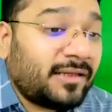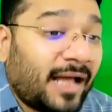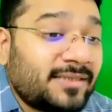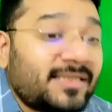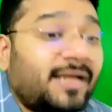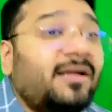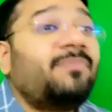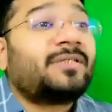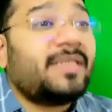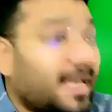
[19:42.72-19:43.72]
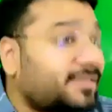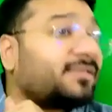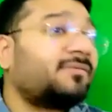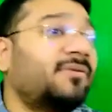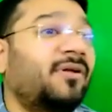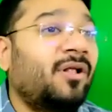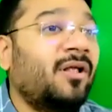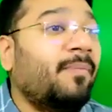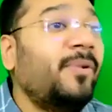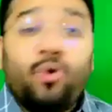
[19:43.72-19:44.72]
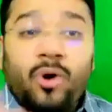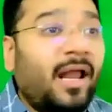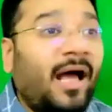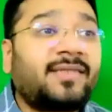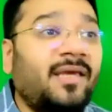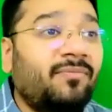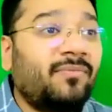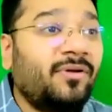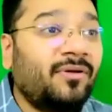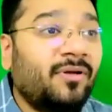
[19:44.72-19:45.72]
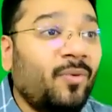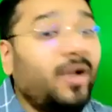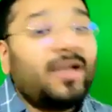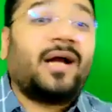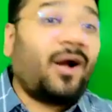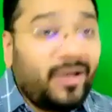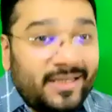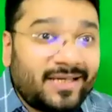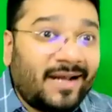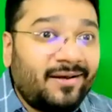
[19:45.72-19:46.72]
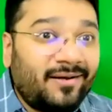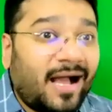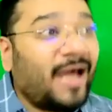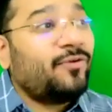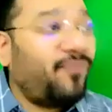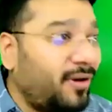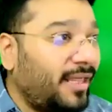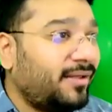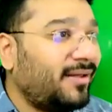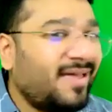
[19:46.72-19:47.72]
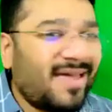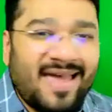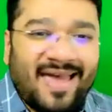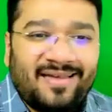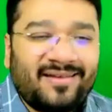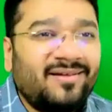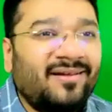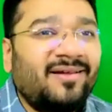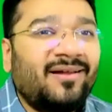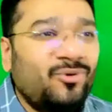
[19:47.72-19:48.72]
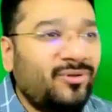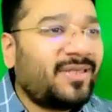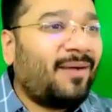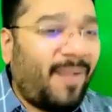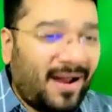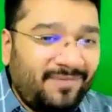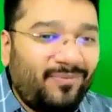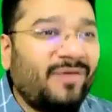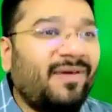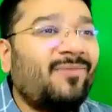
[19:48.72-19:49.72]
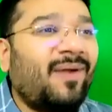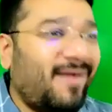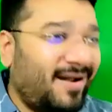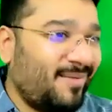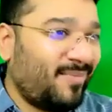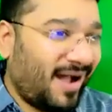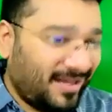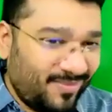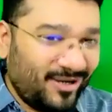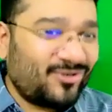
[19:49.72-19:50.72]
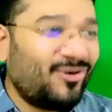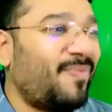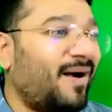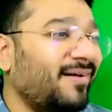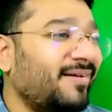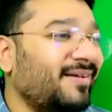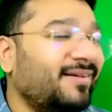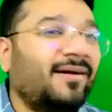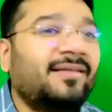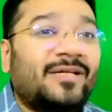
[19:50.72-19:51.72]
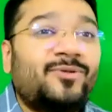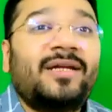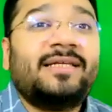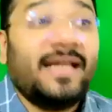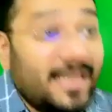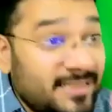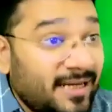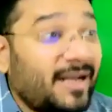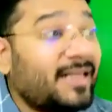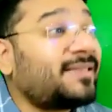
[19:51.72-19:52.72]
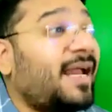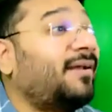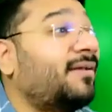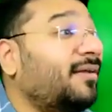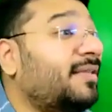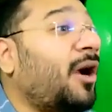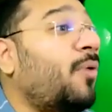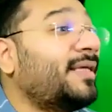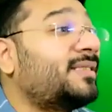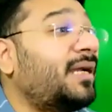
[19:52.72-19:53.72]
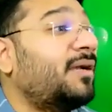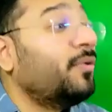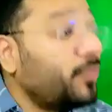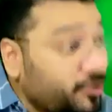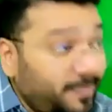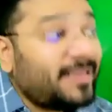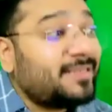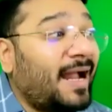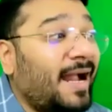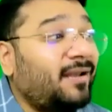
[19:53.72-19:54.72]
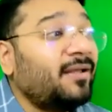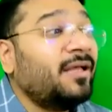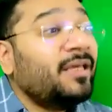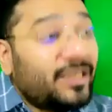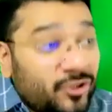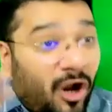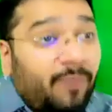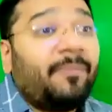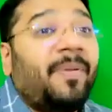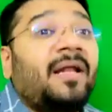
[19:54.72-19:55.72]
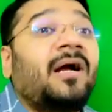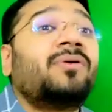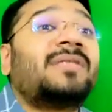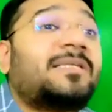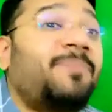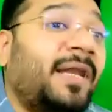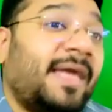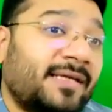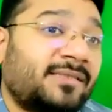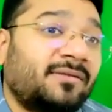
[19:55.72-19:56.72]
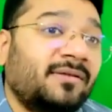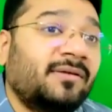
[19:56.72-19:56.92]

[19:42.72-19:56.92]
The answer is 100% yes. But you go and ask him, what is accounting standard? Are you following? Lusa, Pani Puri Venuma, Vandama. Adu mattu sollupa. That's what he doesn't understand the accounting standard, which means that he is not preparing accounts as per AS.